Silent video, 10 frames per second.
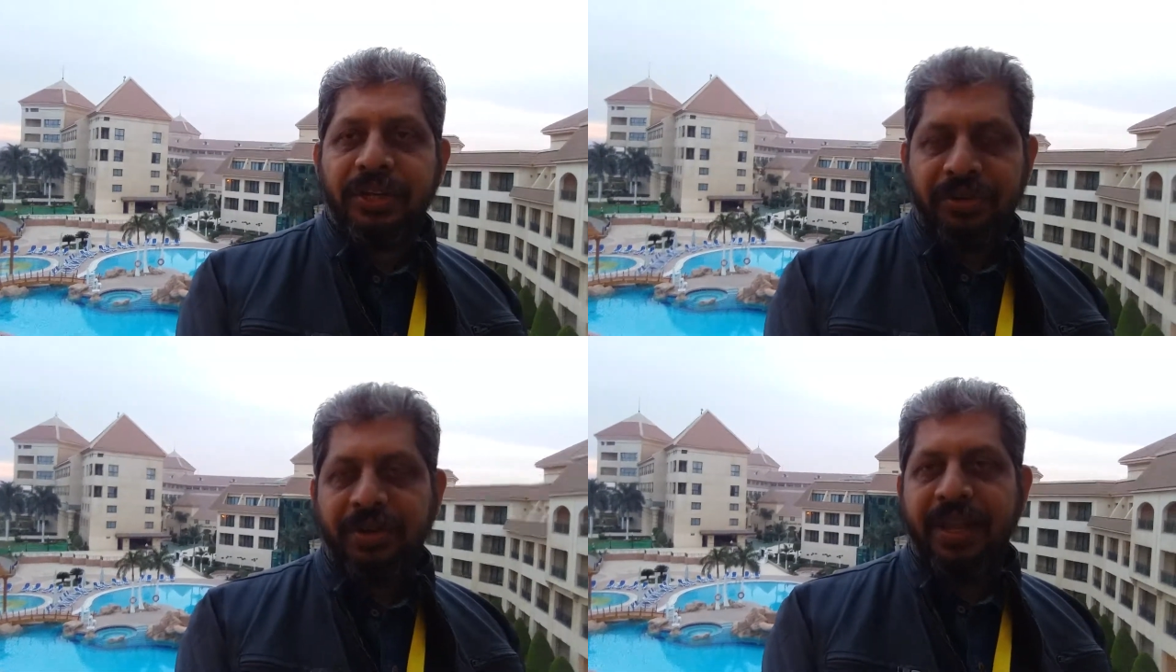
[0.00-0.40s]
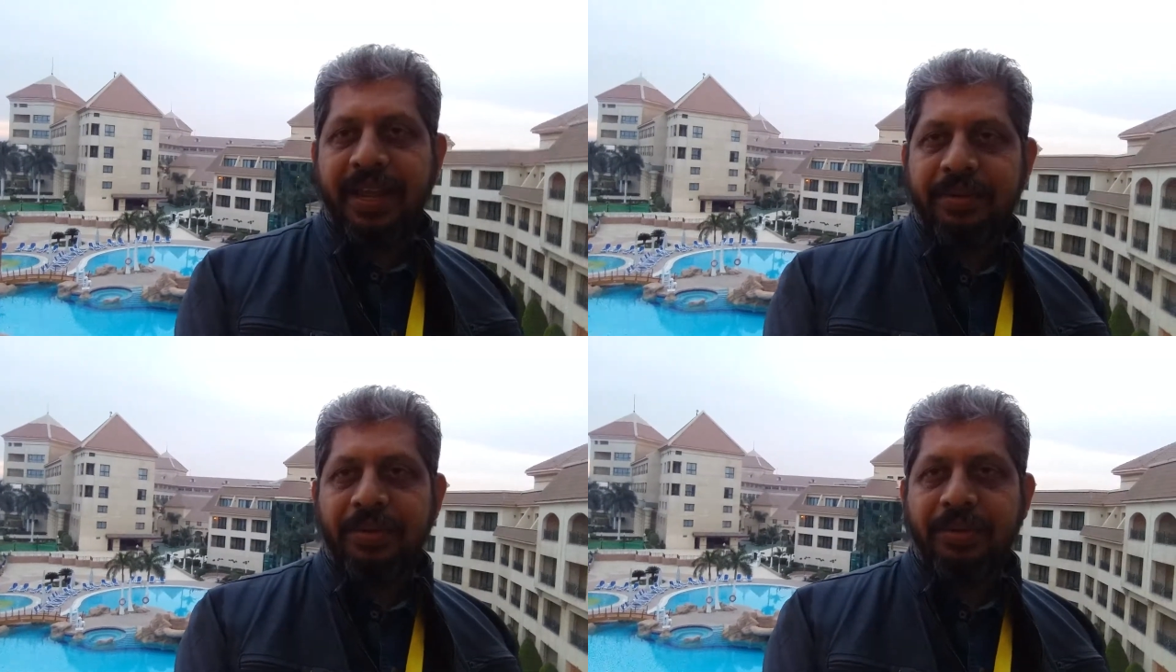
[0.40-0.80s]

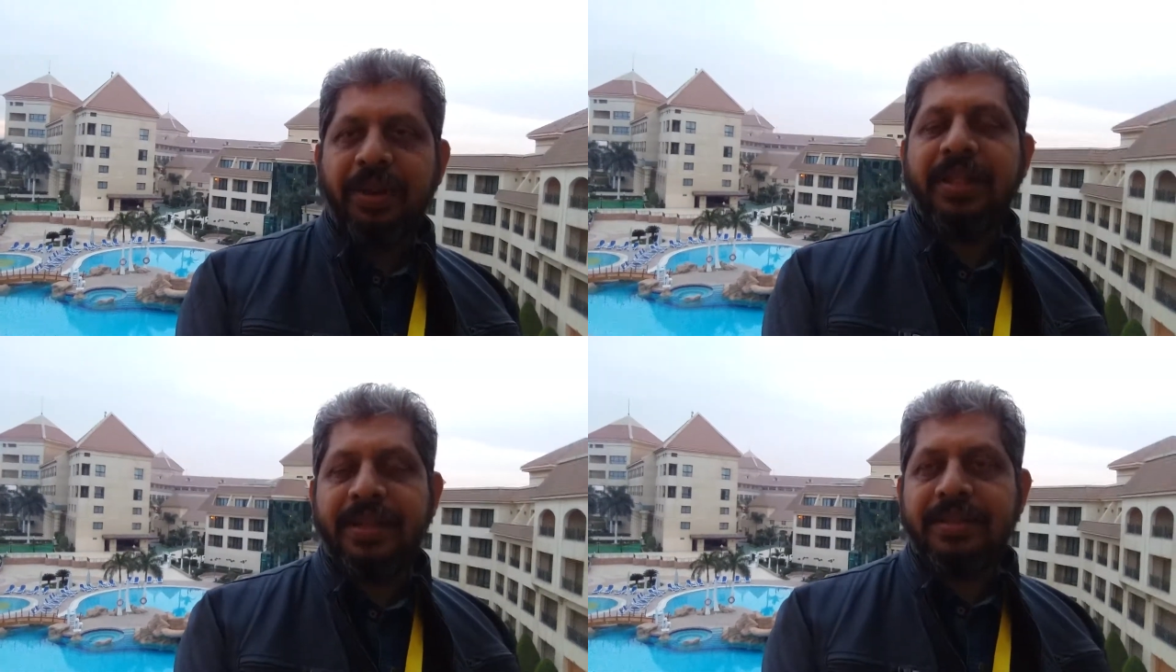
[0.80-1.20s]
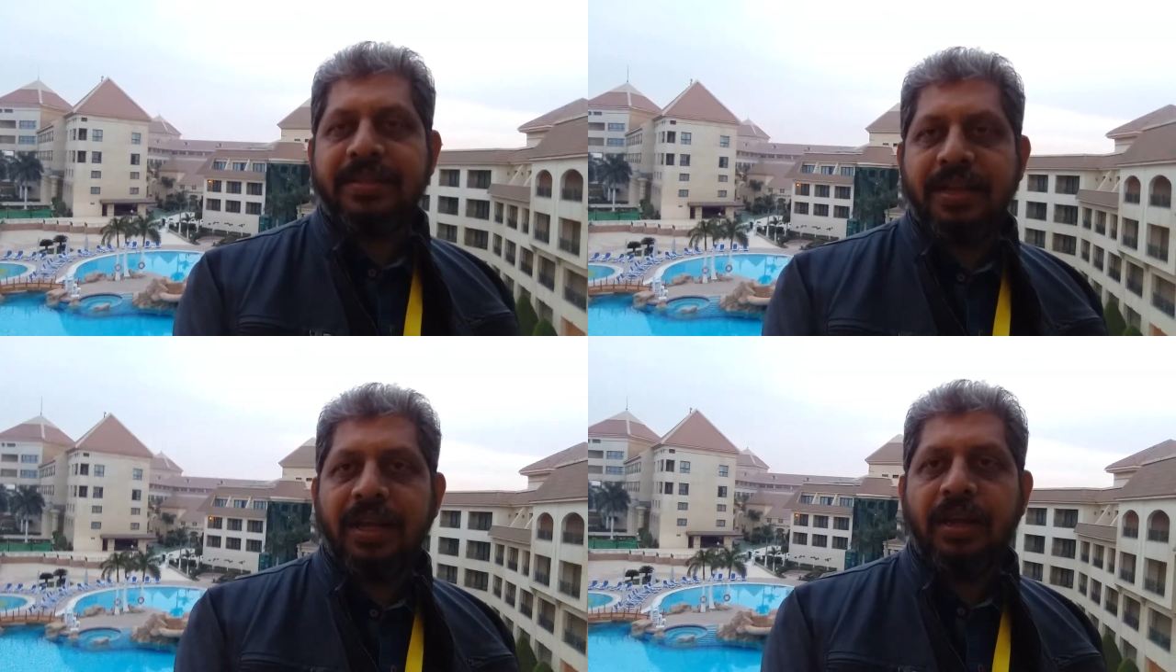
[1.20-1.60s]
today. Today there is
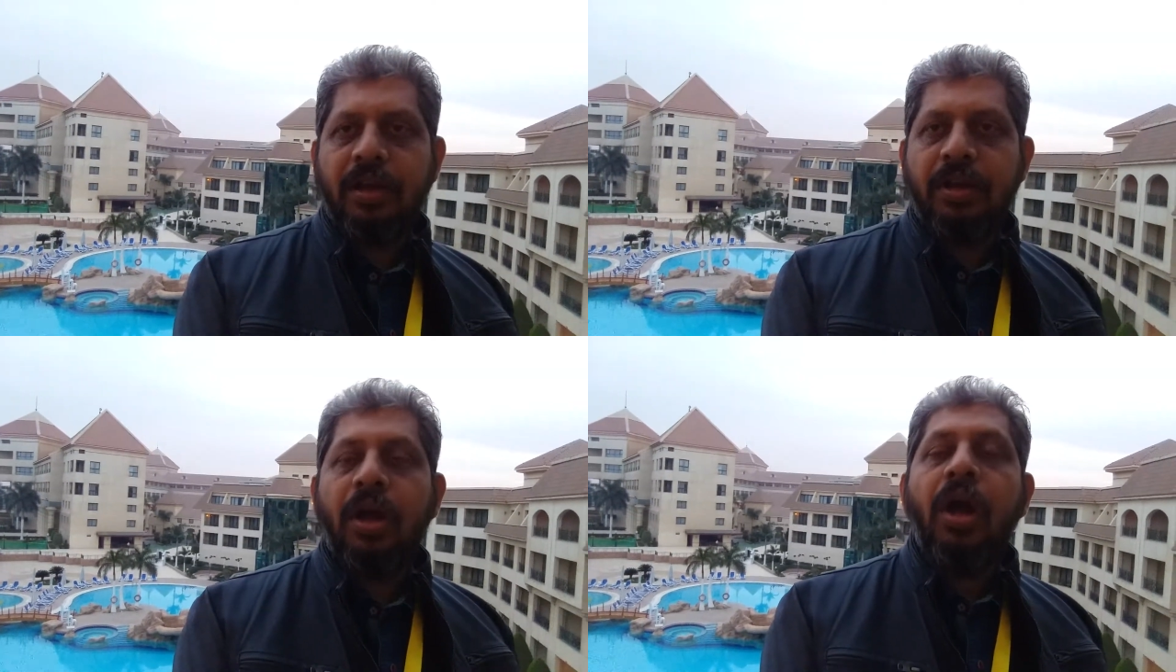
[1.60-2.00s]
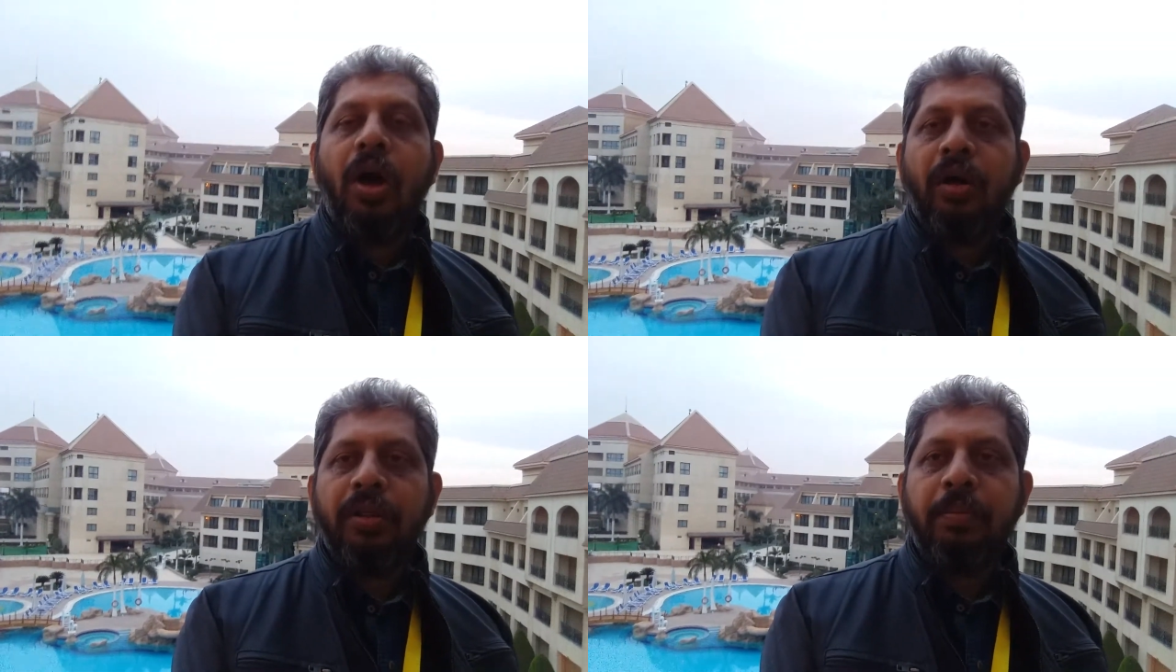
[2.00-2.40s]
a synagogue
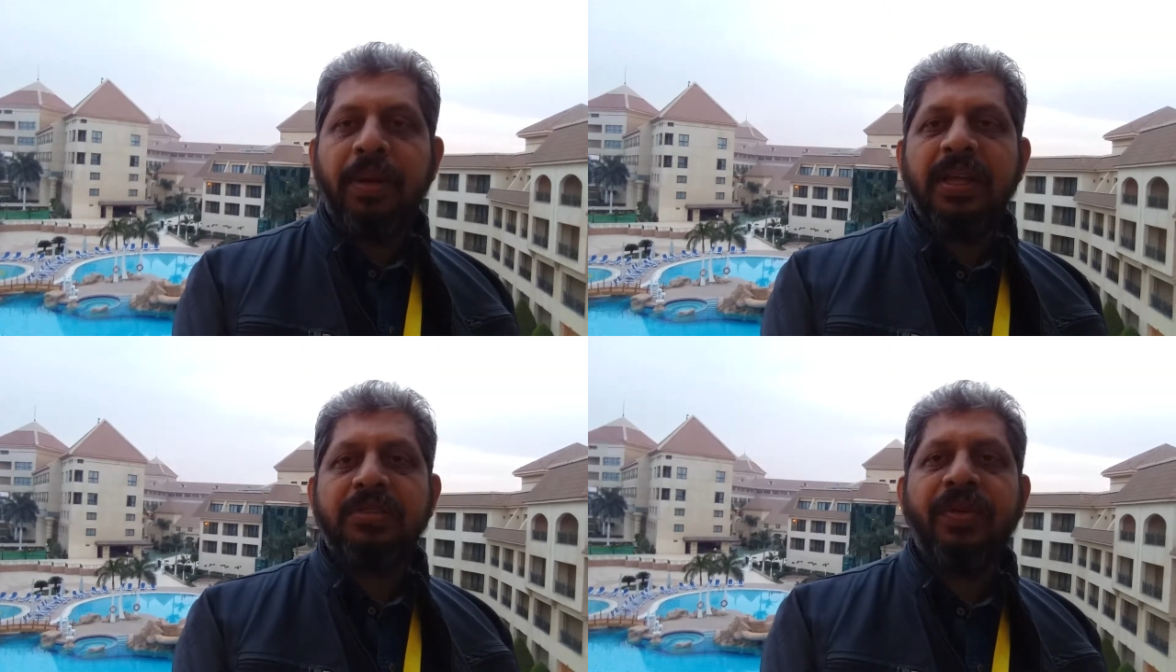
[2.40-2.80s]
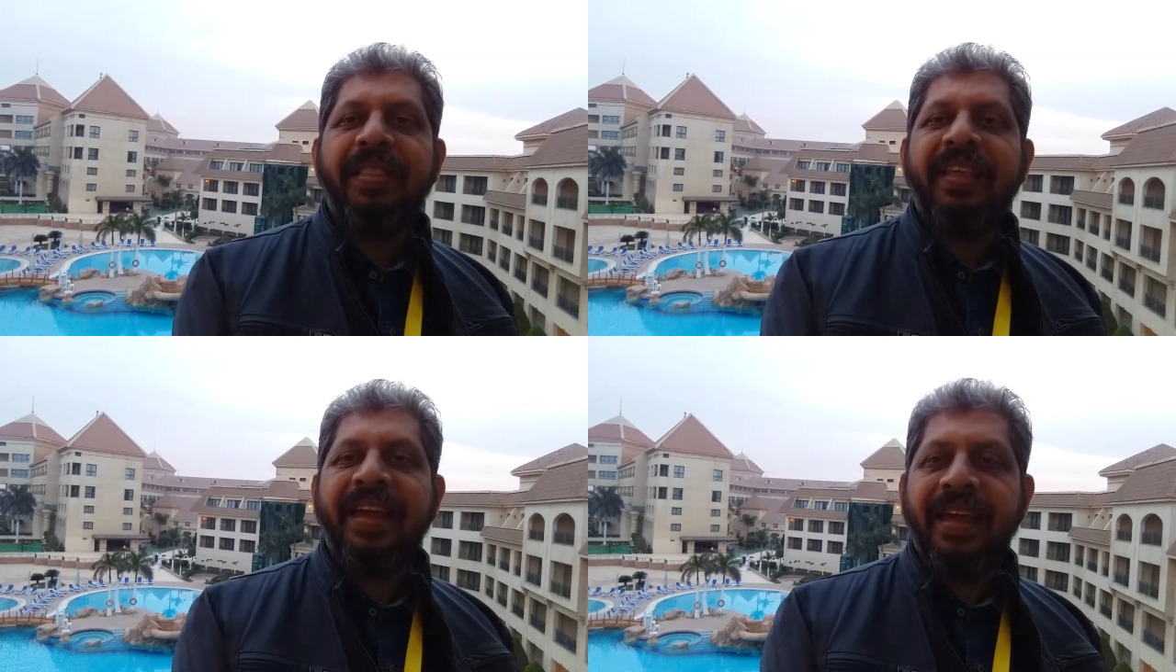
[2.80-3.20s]
on the place where
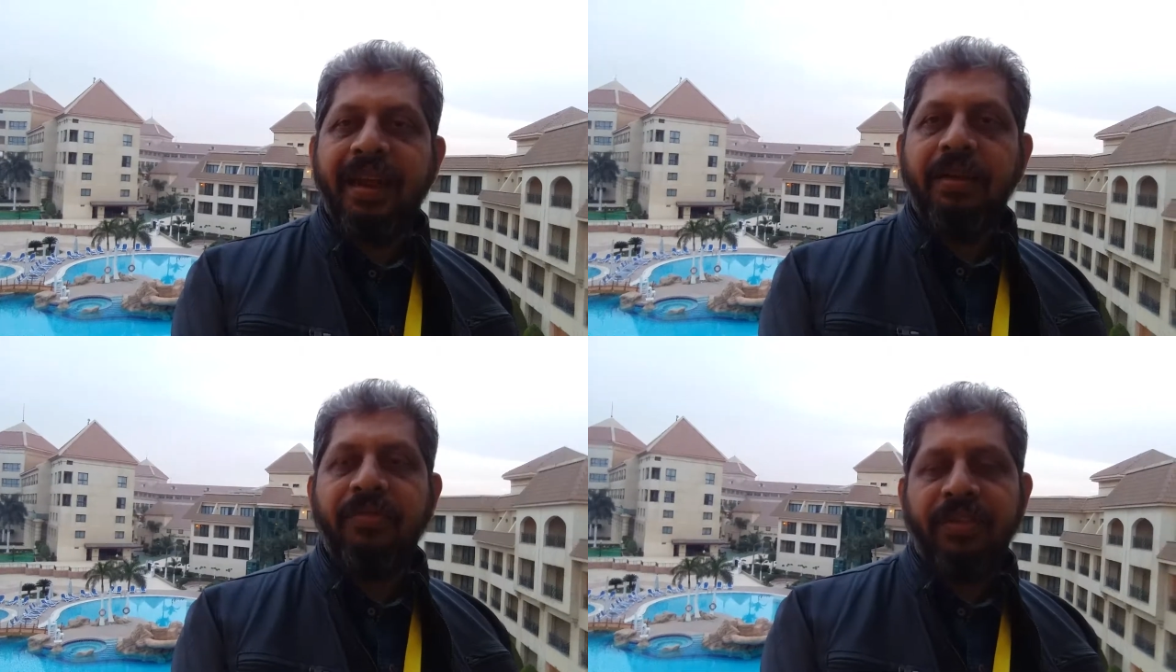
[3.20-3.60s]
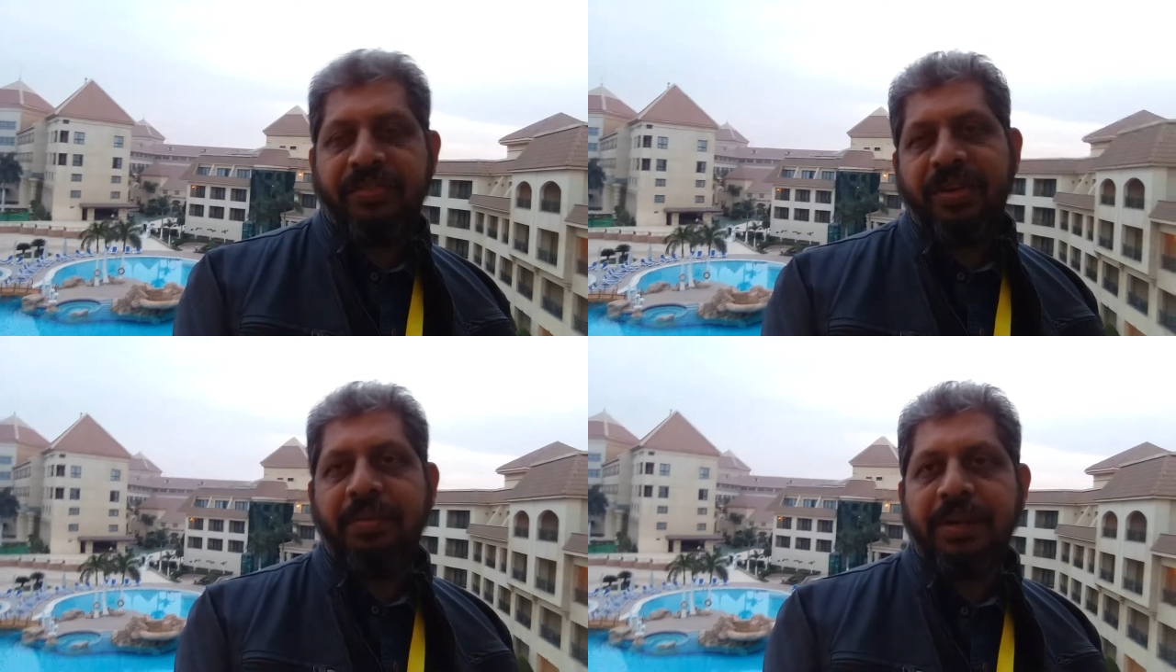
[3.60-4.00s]
they hid for
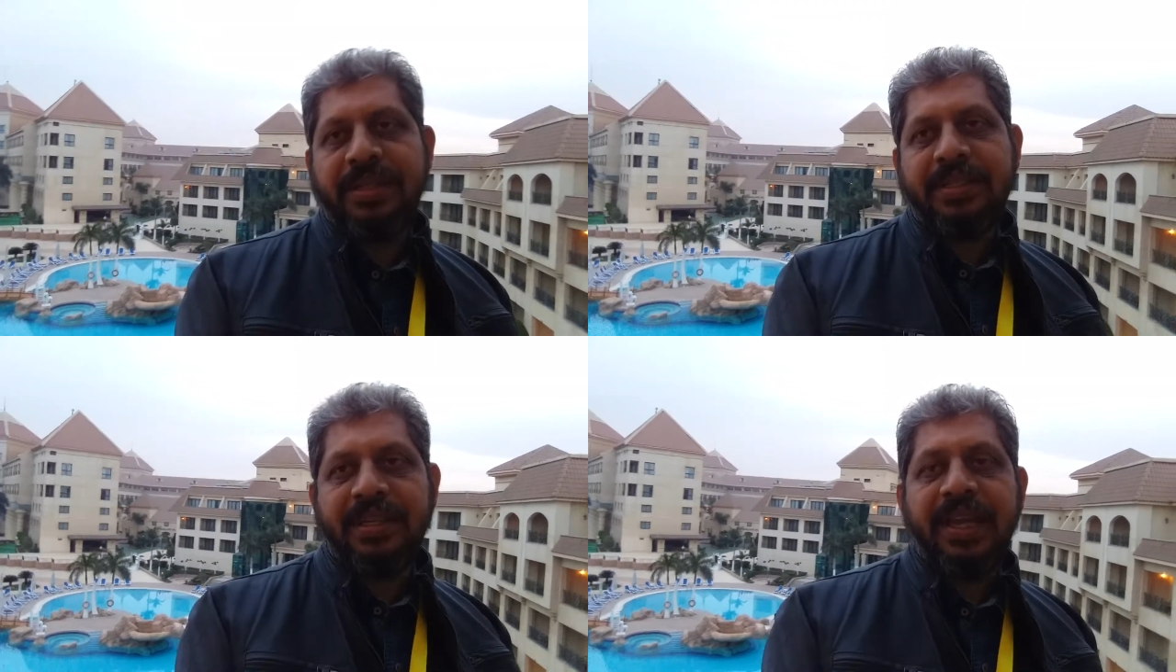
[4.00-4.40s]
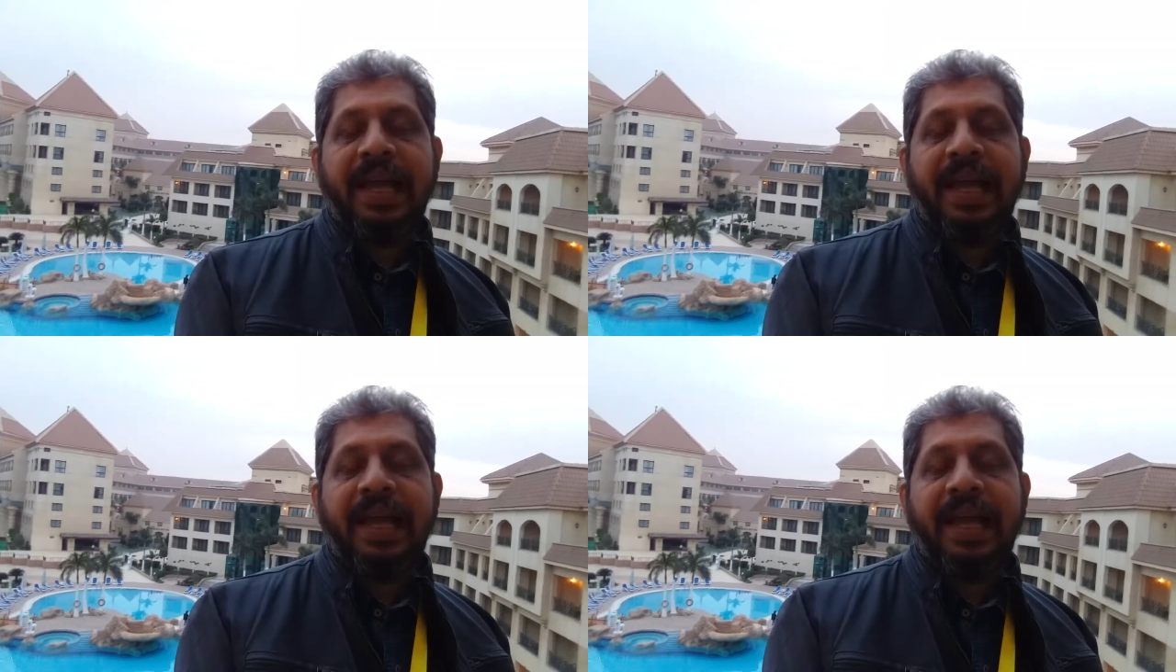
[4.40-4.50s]
3 months.